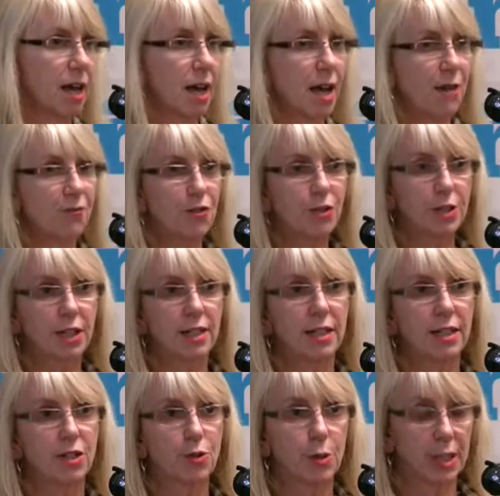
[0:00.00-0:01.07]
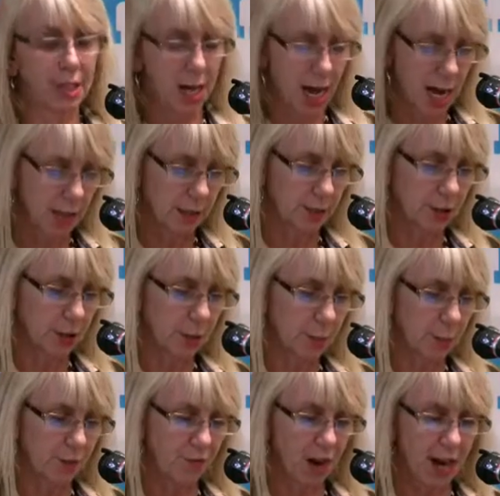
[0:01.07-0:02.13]
And first, I'd like to acknowledge the
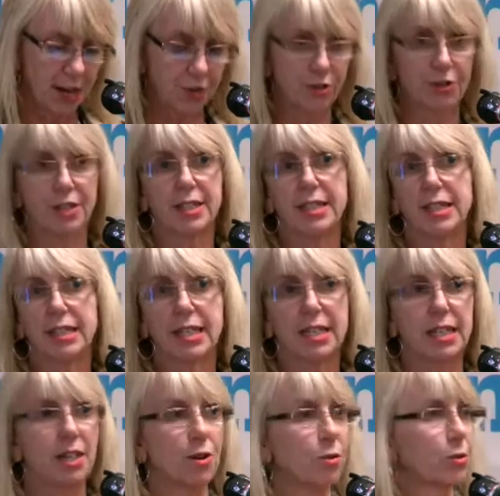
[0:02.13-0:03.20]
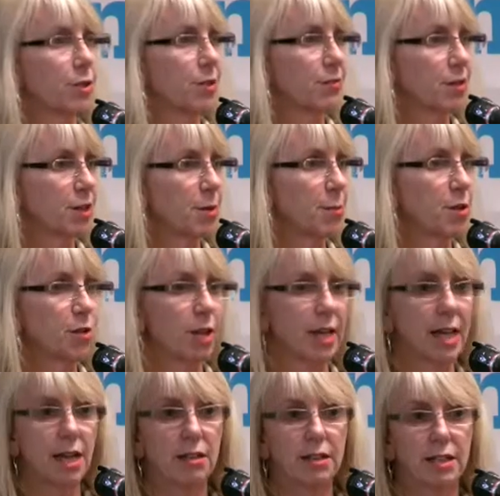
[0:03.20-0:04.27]
providers and CEOs of the
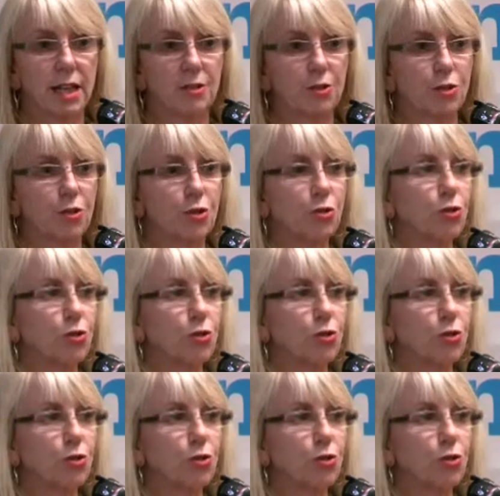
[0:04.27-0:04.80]
community health centers.